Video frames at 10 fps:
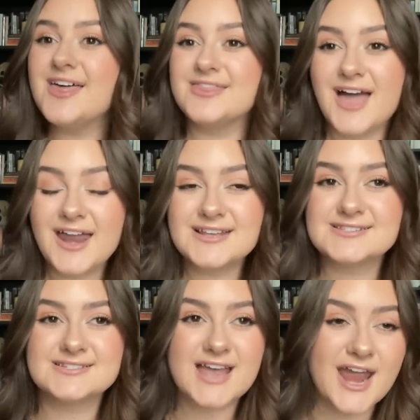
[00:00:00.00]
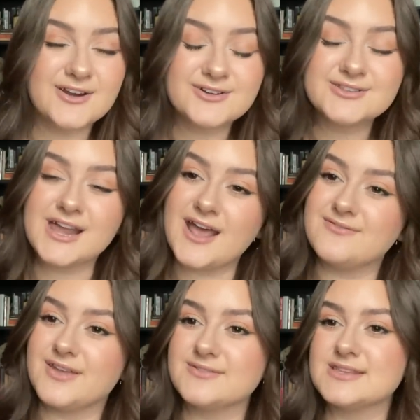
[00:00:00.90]
That is the title that I
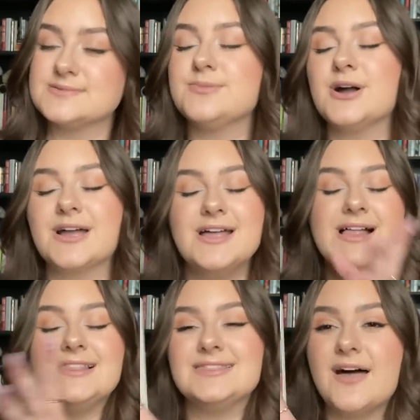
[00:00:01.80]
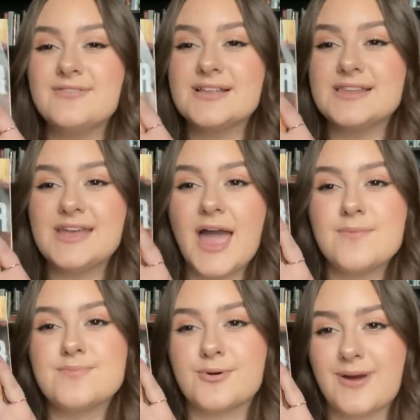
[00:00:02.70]
have given this book lovingly
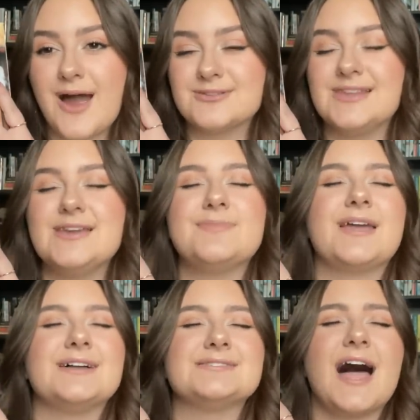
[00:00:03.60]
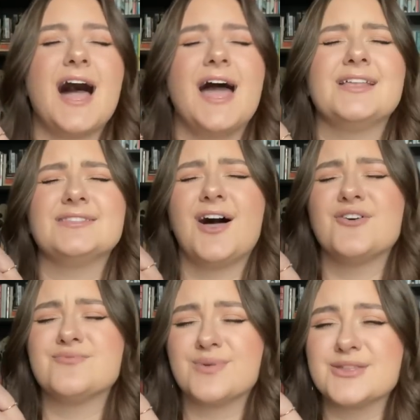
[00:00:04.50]
and proudly because I
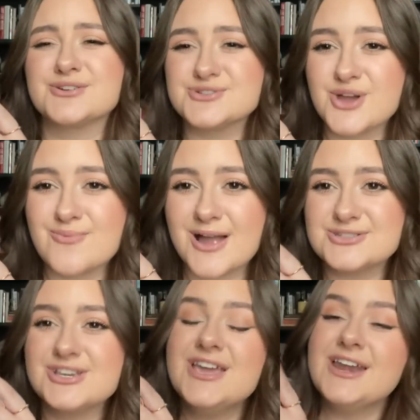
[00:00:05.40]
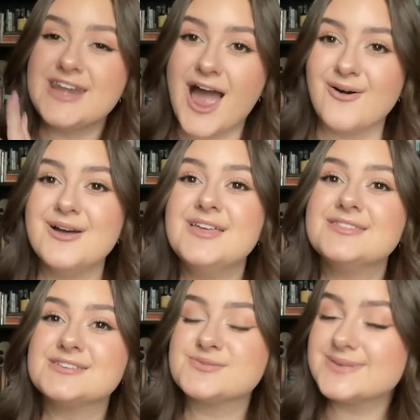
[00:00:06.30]
love Brother so much. Now,
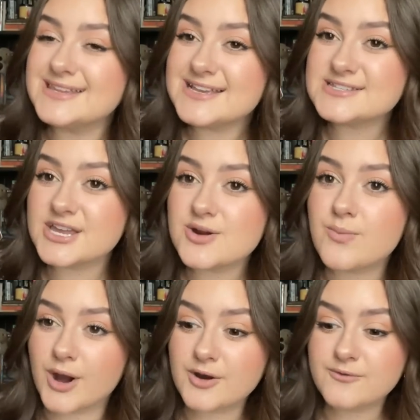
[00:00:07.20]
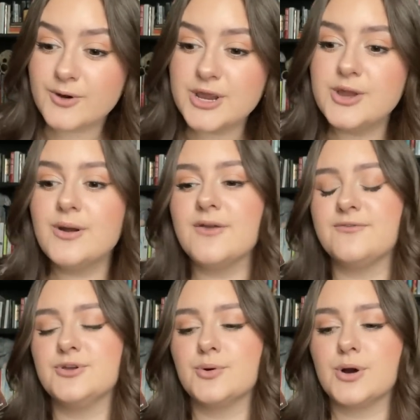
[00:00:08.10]
this really isn't going to work for you if
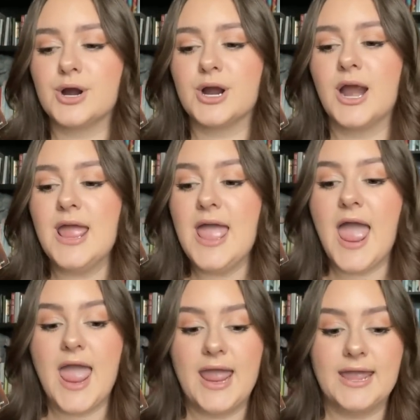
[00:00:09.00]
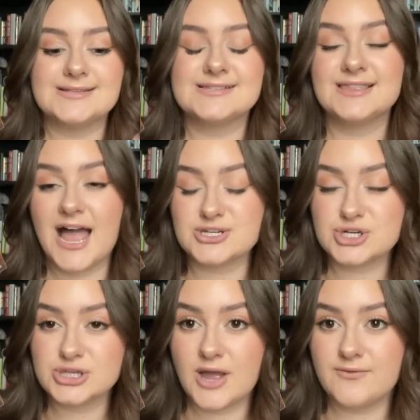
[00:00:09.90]
you're a
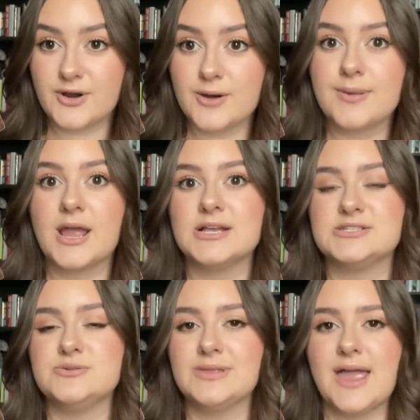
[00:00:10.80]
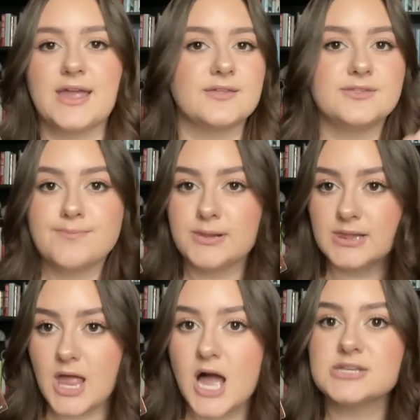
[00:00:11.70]
slasher lover because you like the
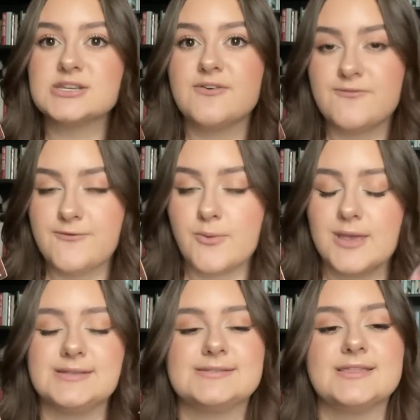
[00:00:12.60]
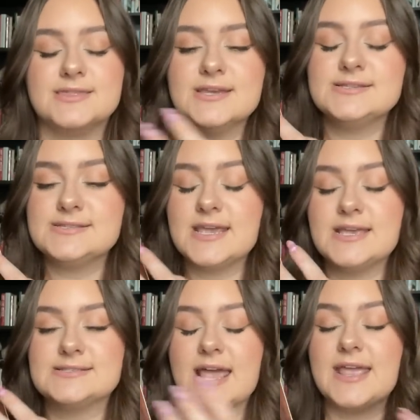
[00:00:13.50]
plot focus. This
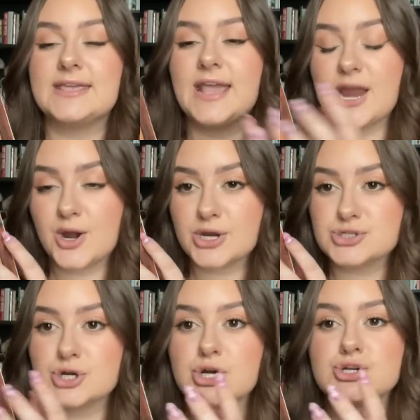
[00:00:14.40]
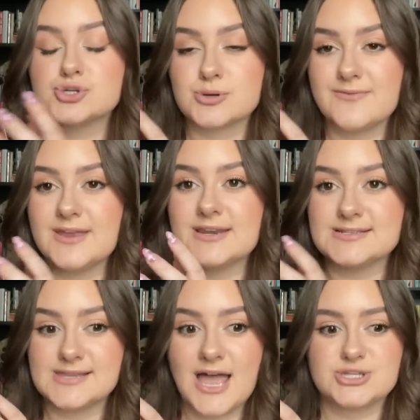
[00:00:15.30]
is a character-driven
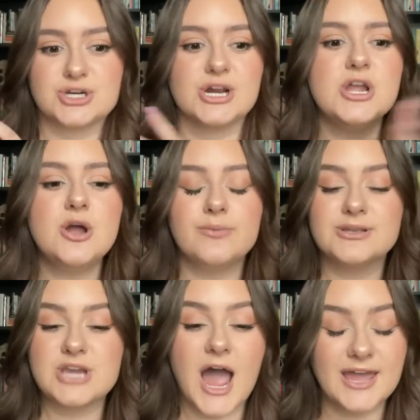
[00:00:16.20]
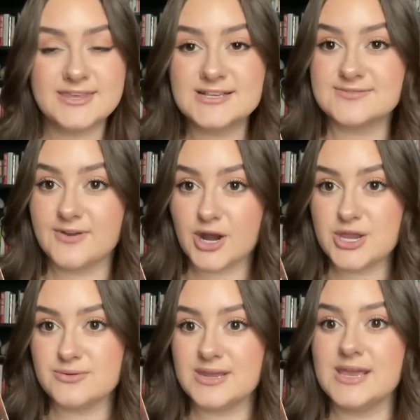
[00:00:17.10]
slasher, which I think is
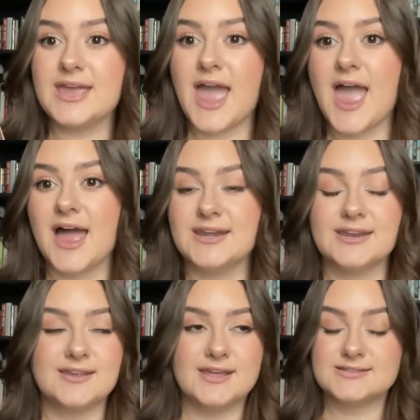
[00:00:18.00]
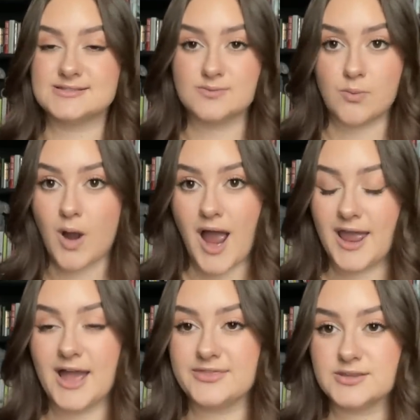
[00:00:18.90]
very unique, and it's
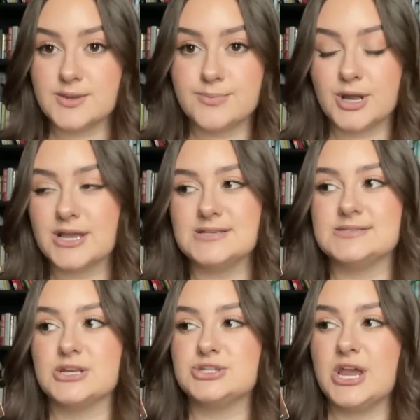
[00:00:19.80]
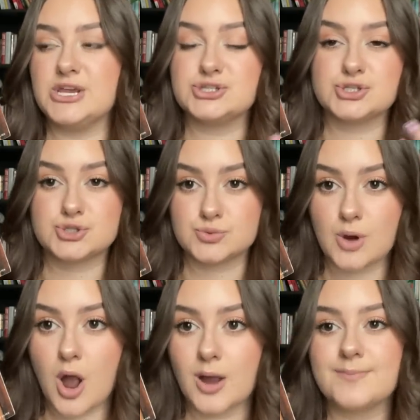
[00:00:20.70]
why I think the book is such a
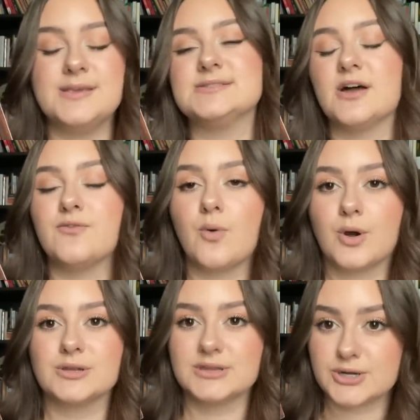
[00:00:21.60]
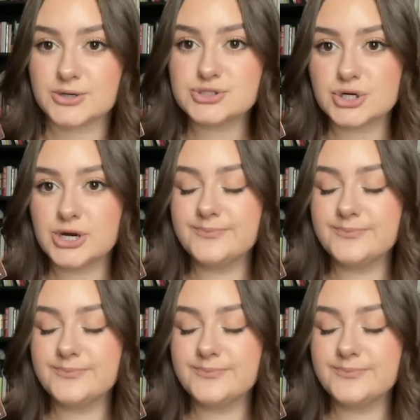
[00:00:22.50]
strong piece of horror literature.